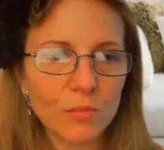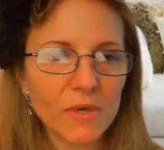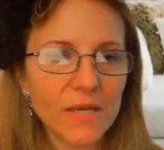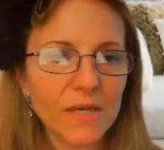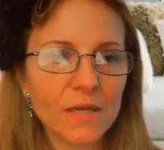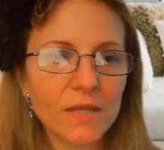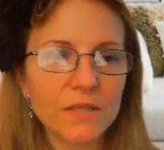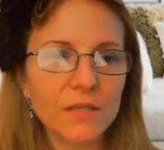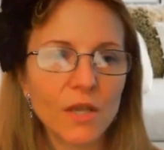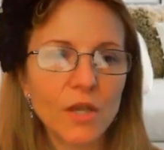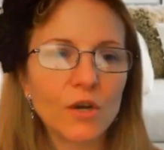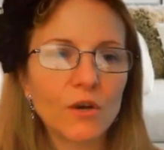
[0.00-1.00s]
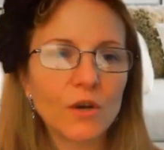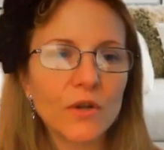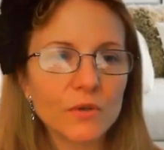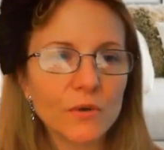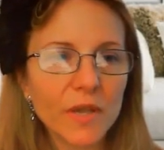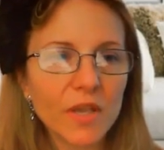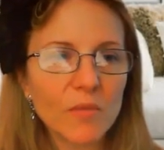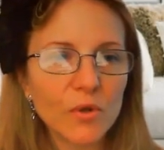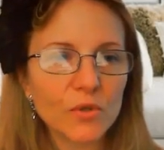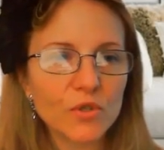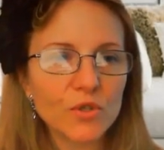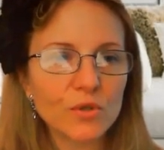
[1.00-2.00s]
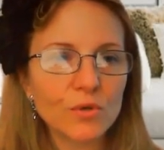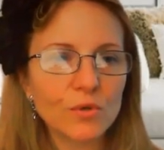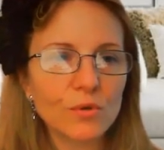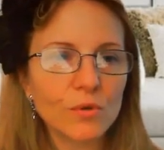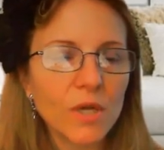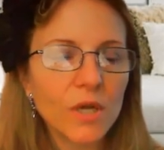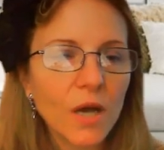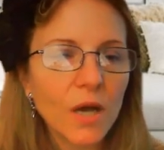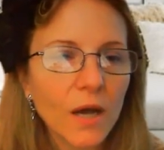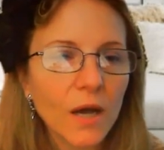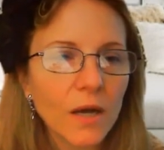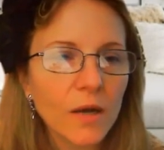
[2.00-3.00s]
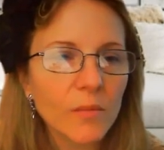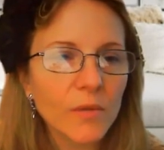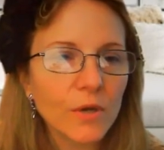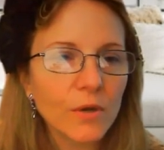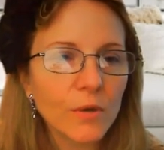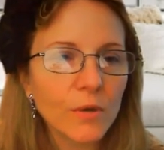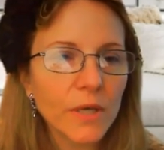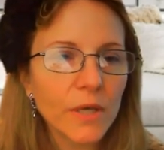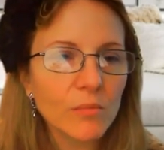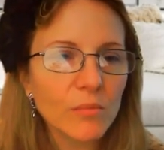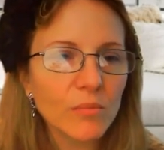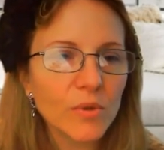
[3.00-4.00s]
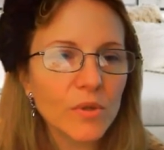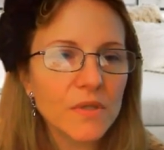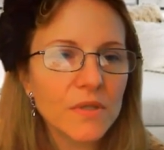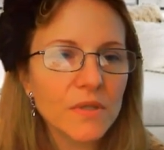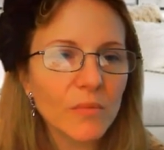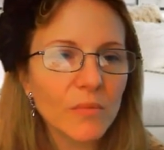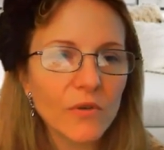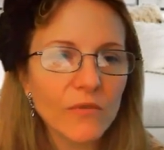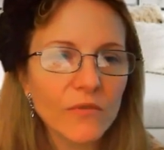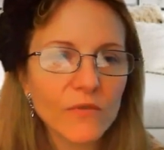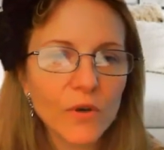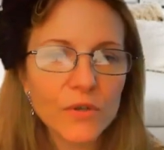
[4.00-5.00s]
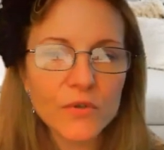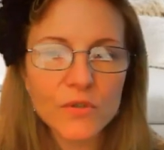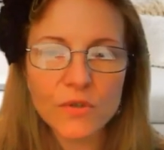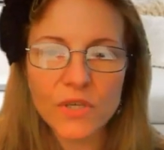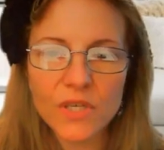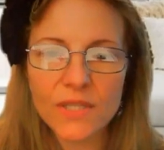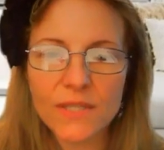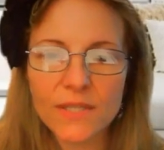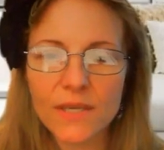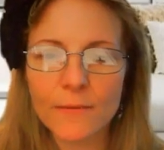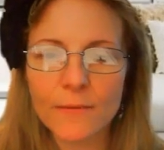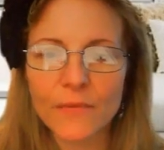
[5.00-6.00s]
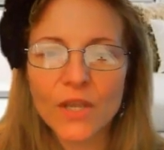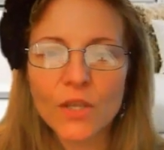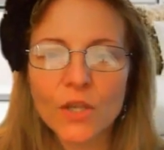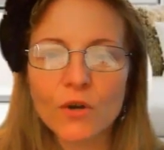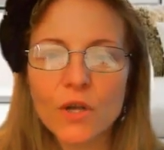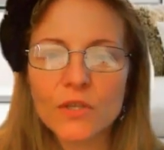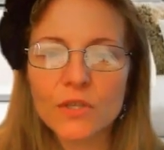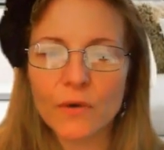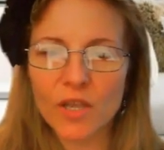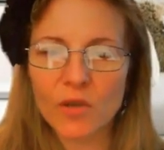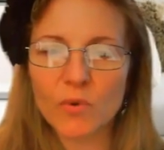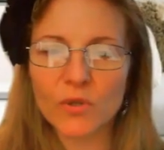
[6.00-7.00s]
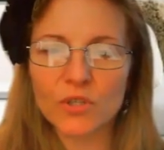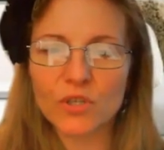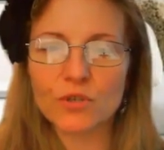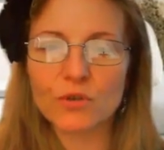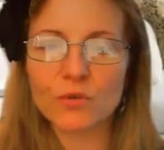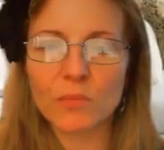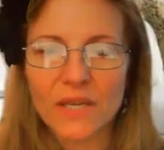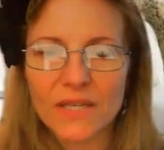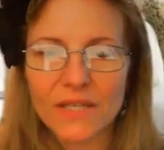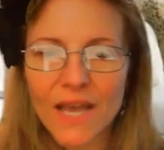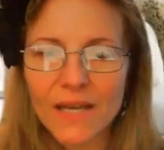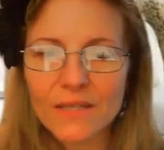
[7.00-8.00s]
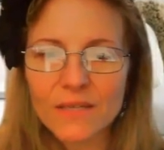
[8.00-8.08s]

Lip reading: medias. You're also able to, I'm going to go ahead and put this up here for you so you can see it. You're also able to shoot me a text